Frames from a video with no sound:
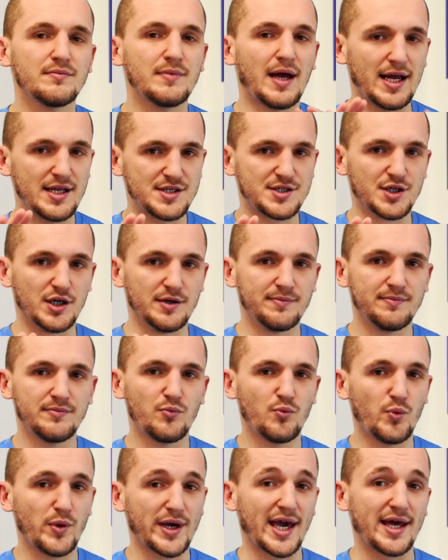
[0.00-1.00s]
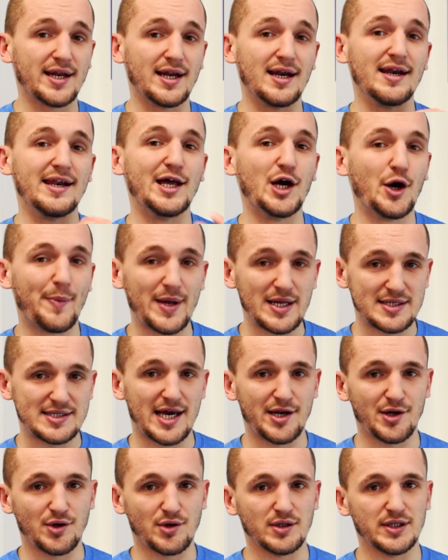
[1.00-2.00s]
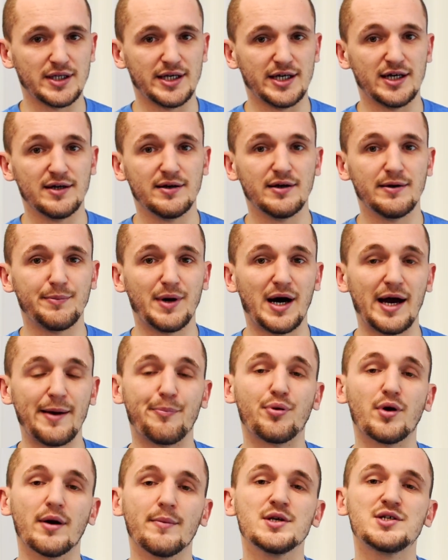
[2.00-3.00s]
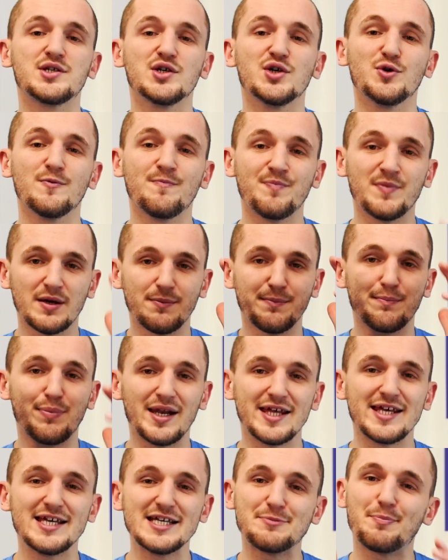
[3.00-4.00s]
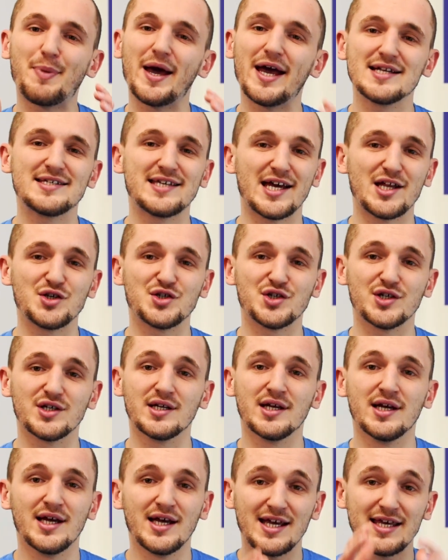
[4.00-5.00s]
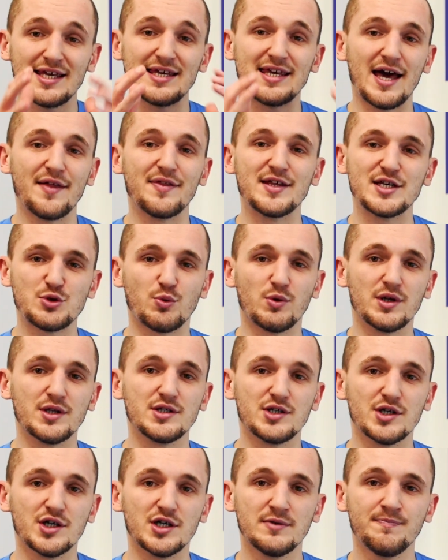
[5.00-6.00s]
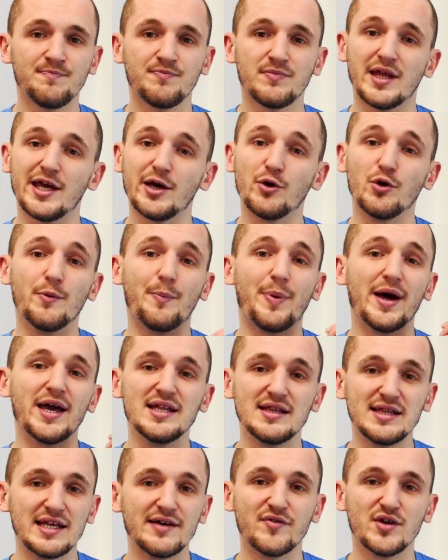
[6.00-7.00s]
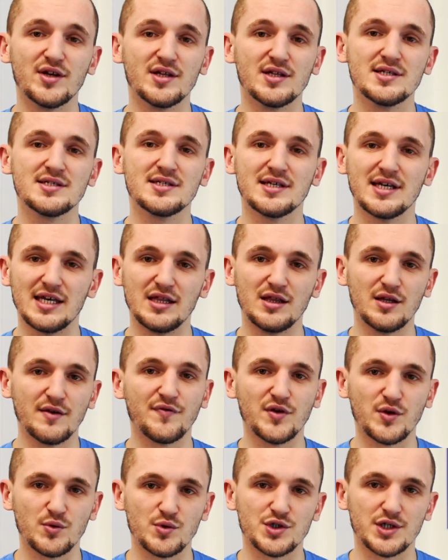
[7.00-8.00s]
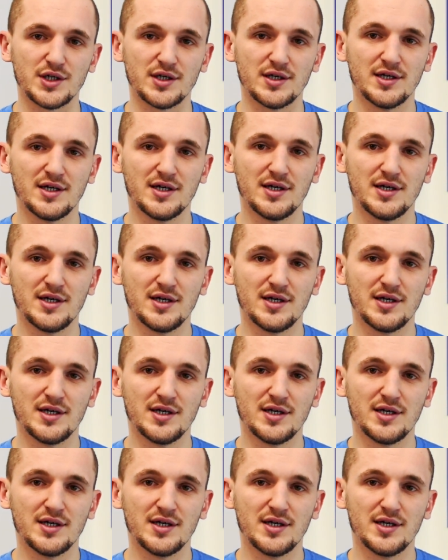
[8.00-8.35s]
heads up, we're getting a little bit technical here, but I promise you, please pay attention, get this one done, it will pay dividends in the future.